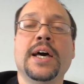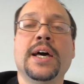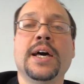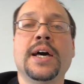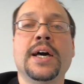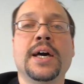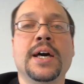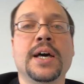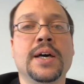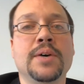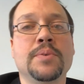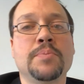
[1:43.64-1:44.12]

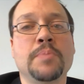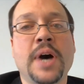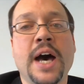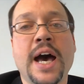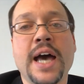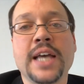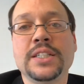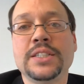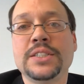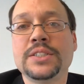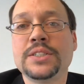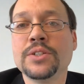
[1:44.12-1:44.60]
Um,
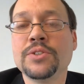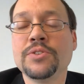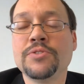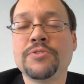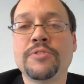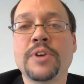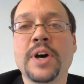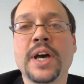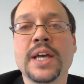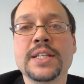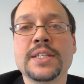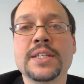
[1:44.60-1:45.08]
I still
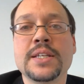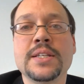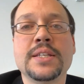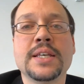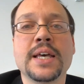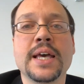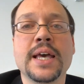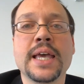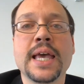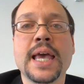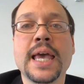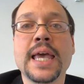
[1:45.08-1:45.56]
find
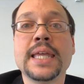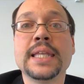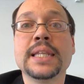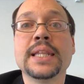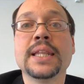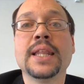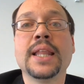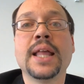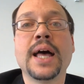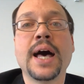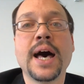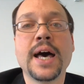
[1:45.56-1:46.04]
today a
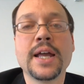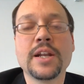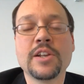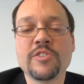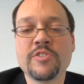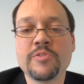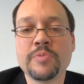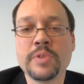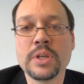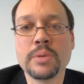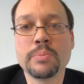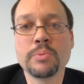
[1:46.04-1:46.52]
lot
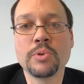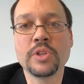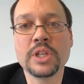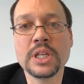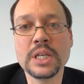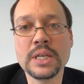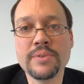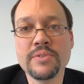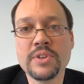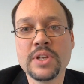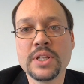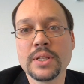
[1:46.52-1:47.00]
of people,
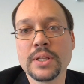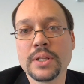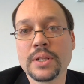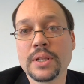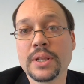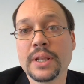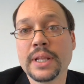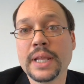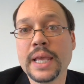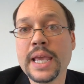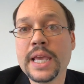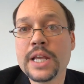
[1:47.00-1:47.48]
even in the
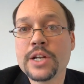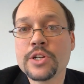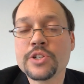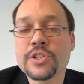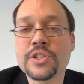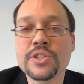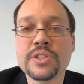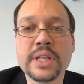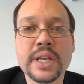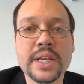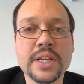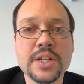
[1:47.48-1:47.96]
later
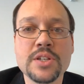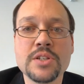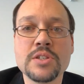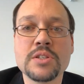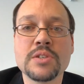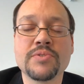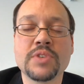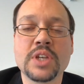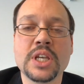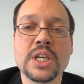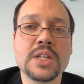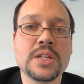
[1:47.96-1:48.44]
stages
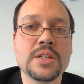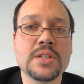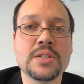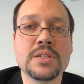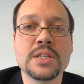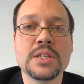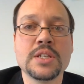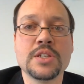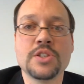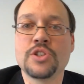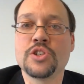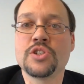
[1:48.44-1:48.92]
of kidney
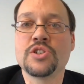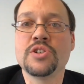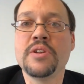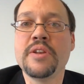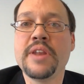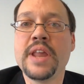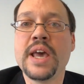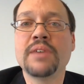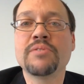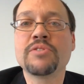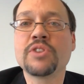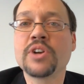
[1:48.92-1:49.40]
disease, just
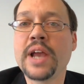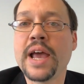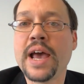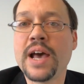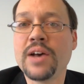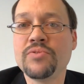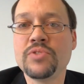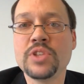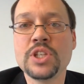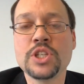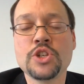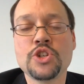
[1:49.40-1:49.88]
never
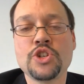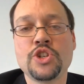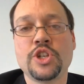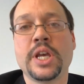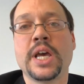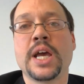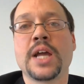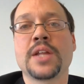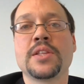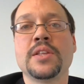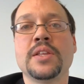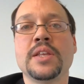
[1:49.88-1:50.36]
have this
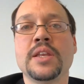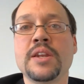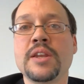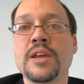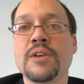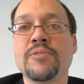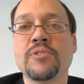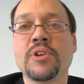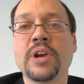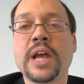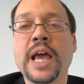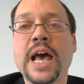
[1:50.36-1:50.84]
checked and they
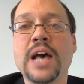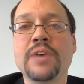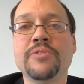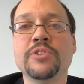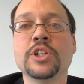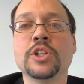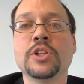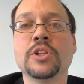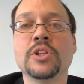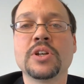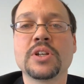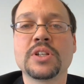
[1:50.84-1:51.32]
never have
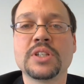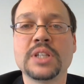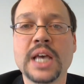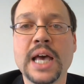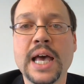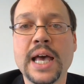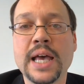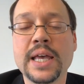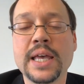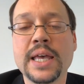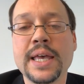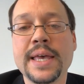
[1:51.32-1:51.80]
it looked
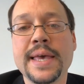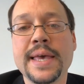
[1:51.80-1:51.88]
at.